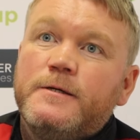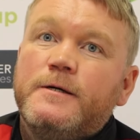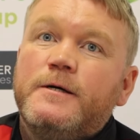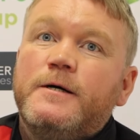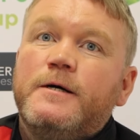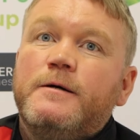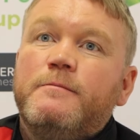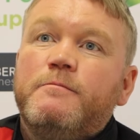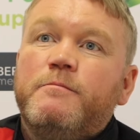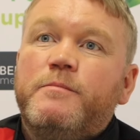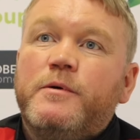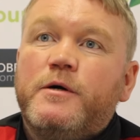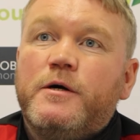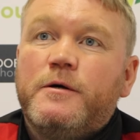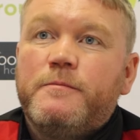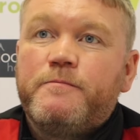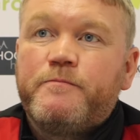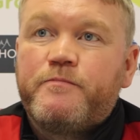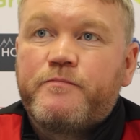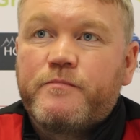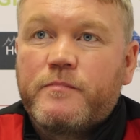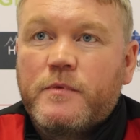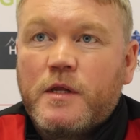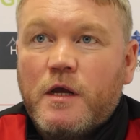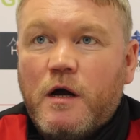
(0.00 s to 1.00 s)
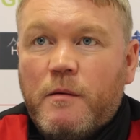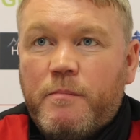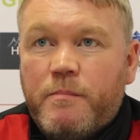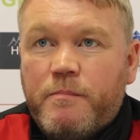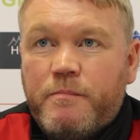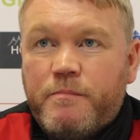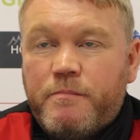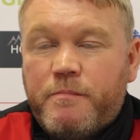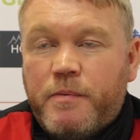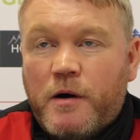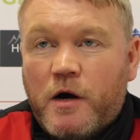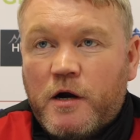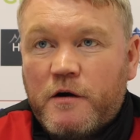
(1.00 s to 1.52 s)
But
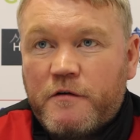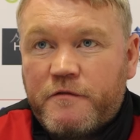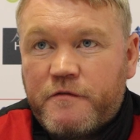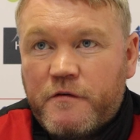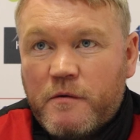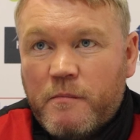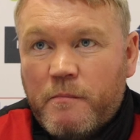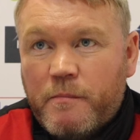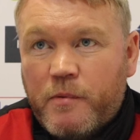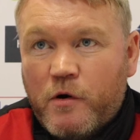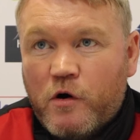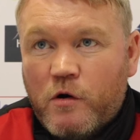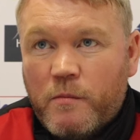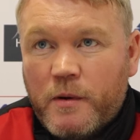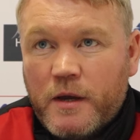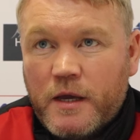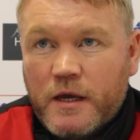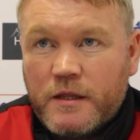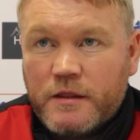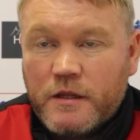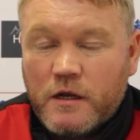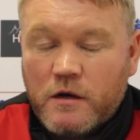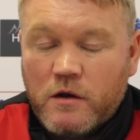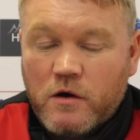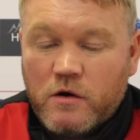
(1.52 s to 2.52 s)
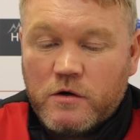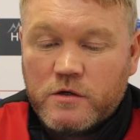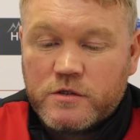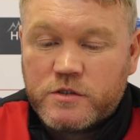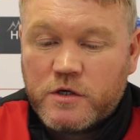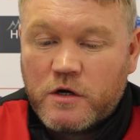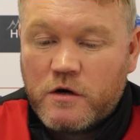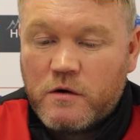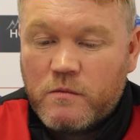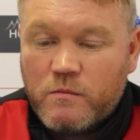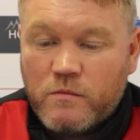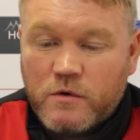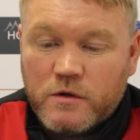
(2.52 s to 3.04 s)
apart from Bobby and the
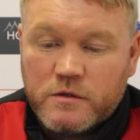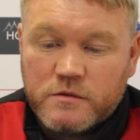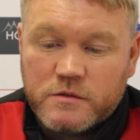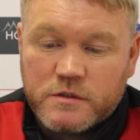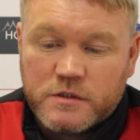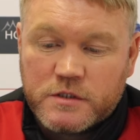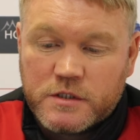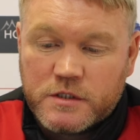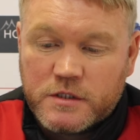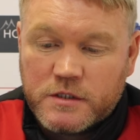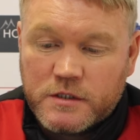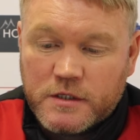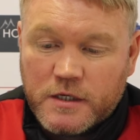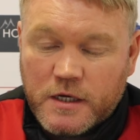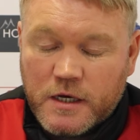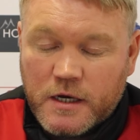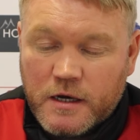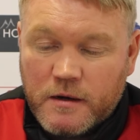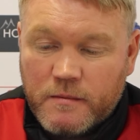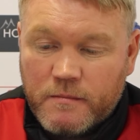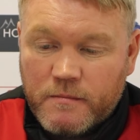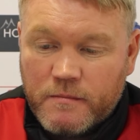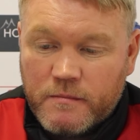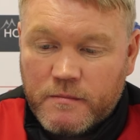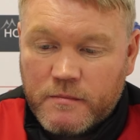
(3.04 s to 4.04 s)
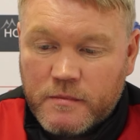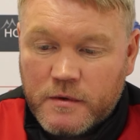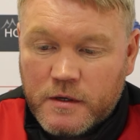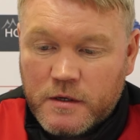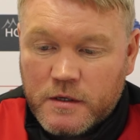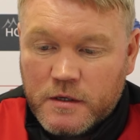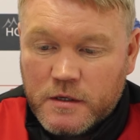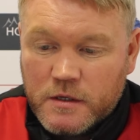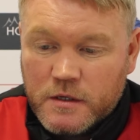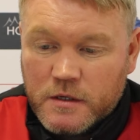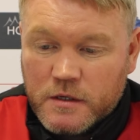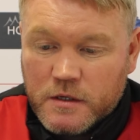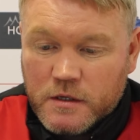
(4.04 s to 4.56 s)
long-term ones,
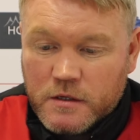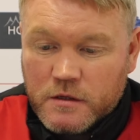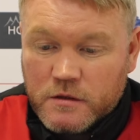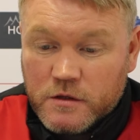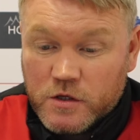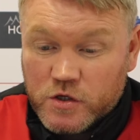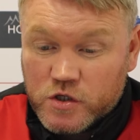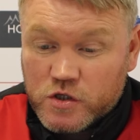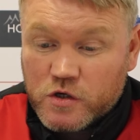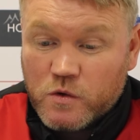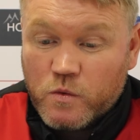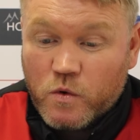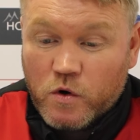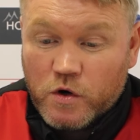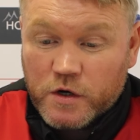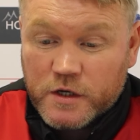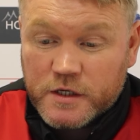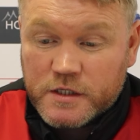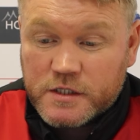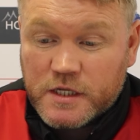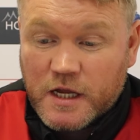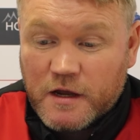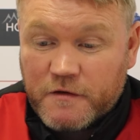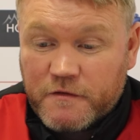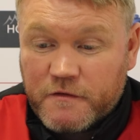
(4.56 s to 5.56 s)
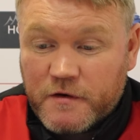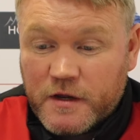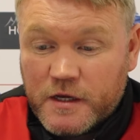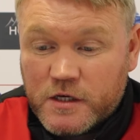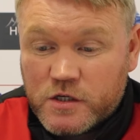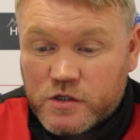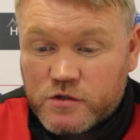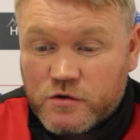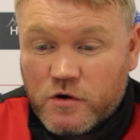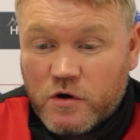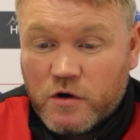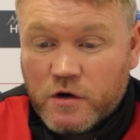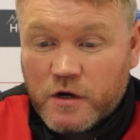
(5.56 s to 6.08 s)
the squad is definitely
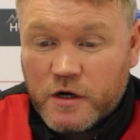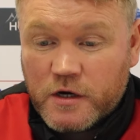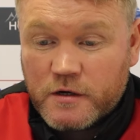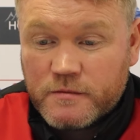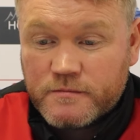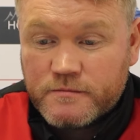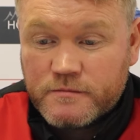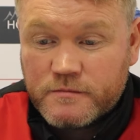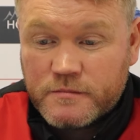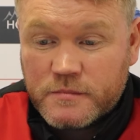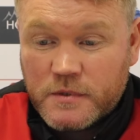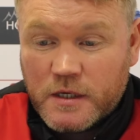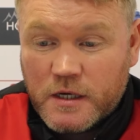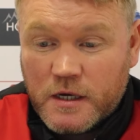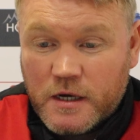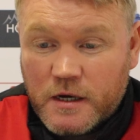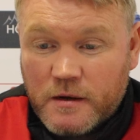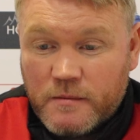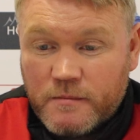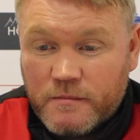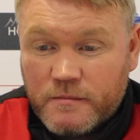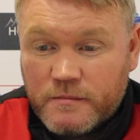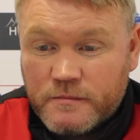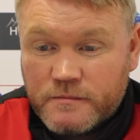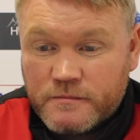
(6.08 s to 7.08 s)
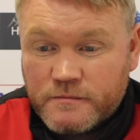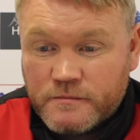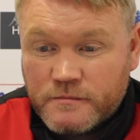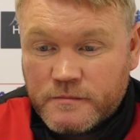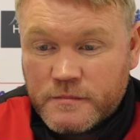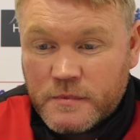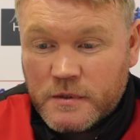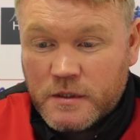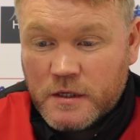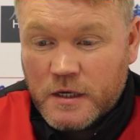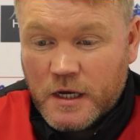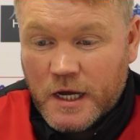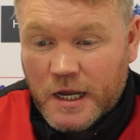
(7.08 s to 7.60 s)
stronger. And
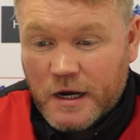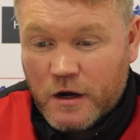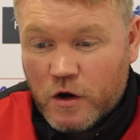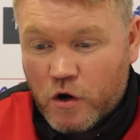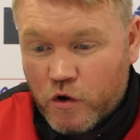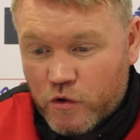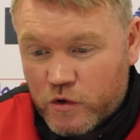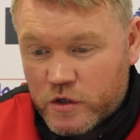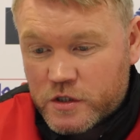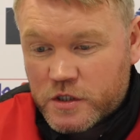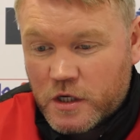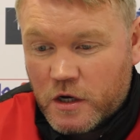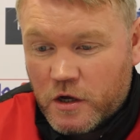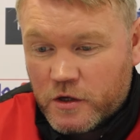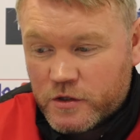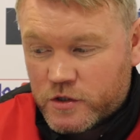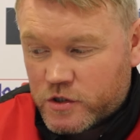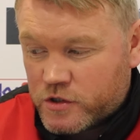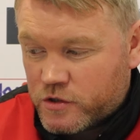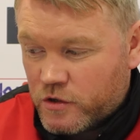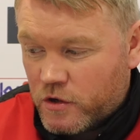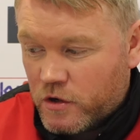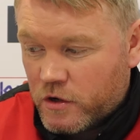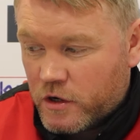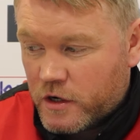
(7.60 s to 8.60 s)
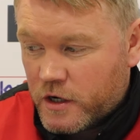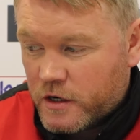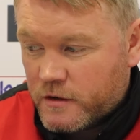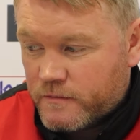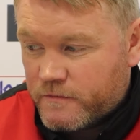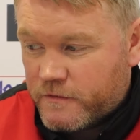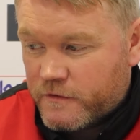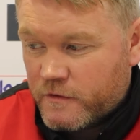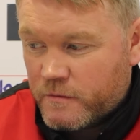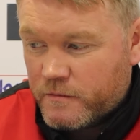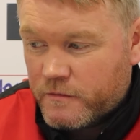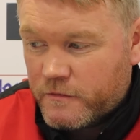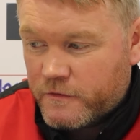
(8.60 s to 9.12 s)
looks a lot stronger
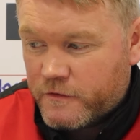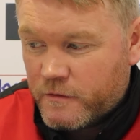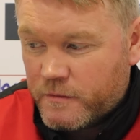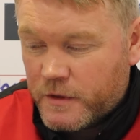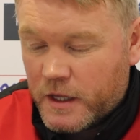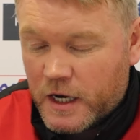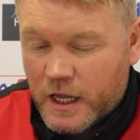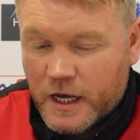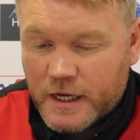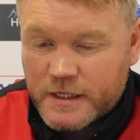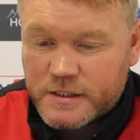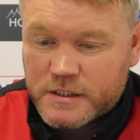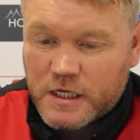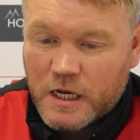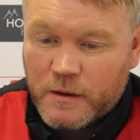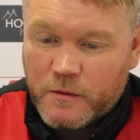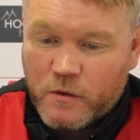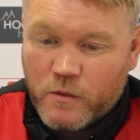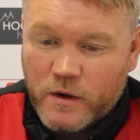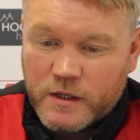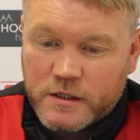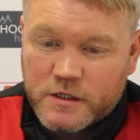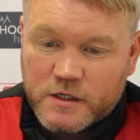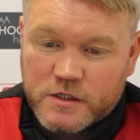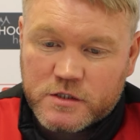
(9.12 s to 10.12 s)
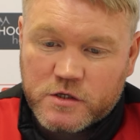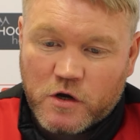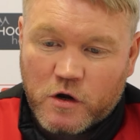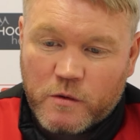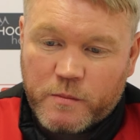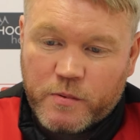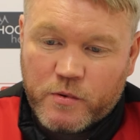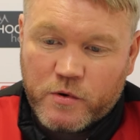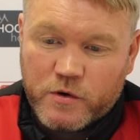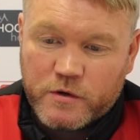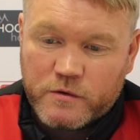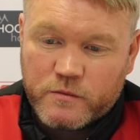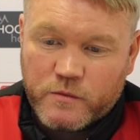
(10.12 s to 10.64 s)
from the last time we went to
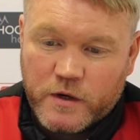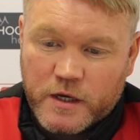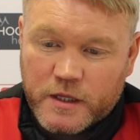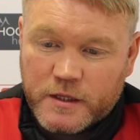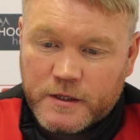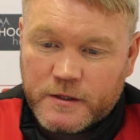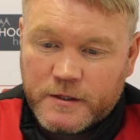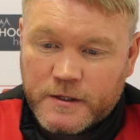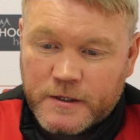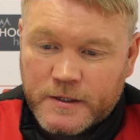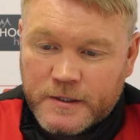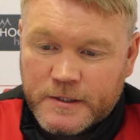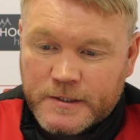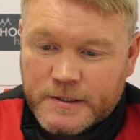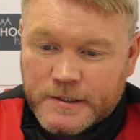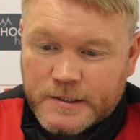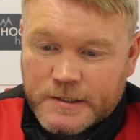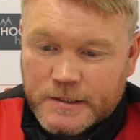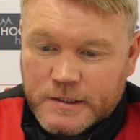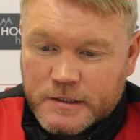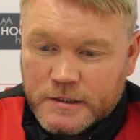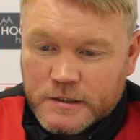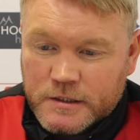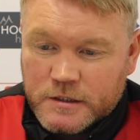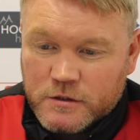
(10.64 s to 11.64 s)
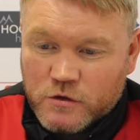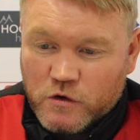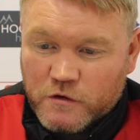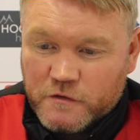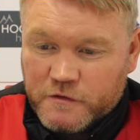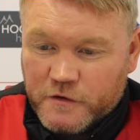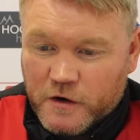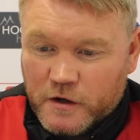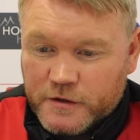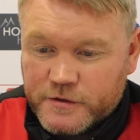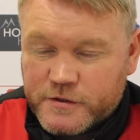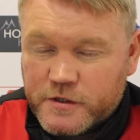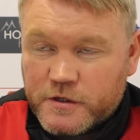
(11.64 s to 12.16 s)
Stockport, when, no
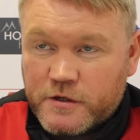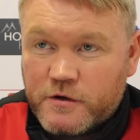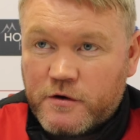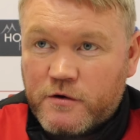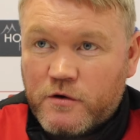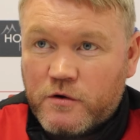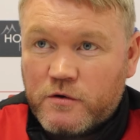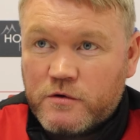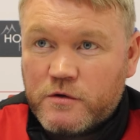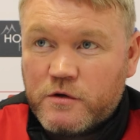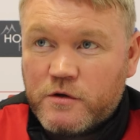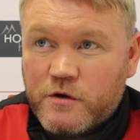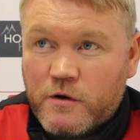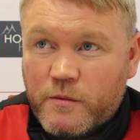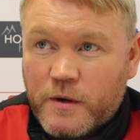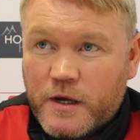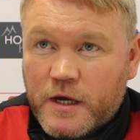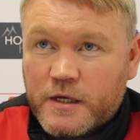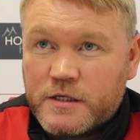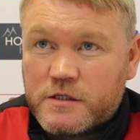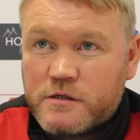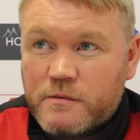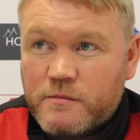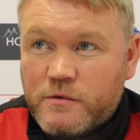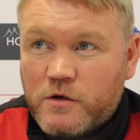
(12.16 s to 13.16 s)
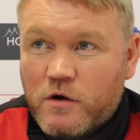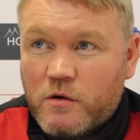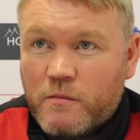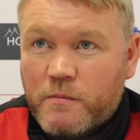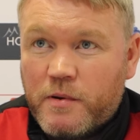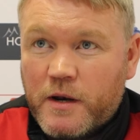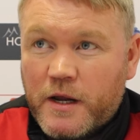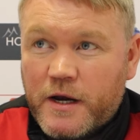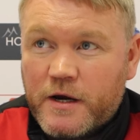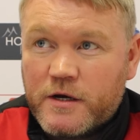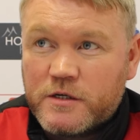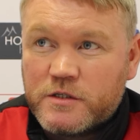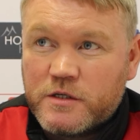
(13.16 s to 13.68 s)
fault to their own, you know, we had some young
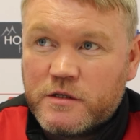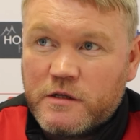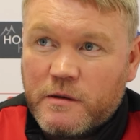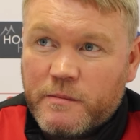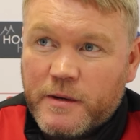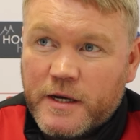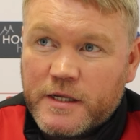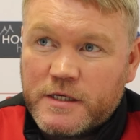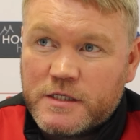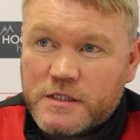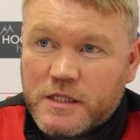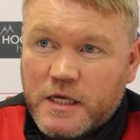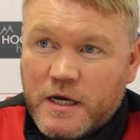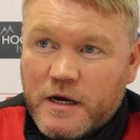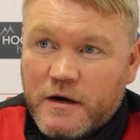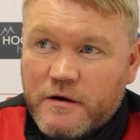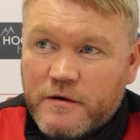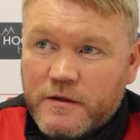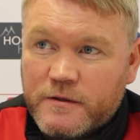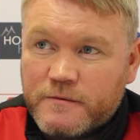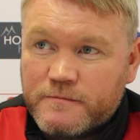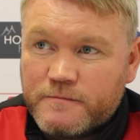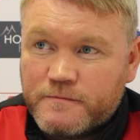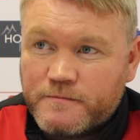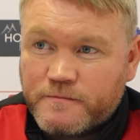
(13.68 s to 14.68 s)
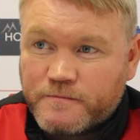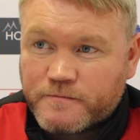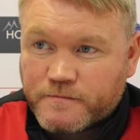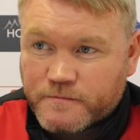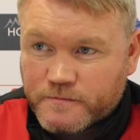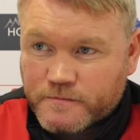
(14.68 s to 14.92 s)
players on the bench there, and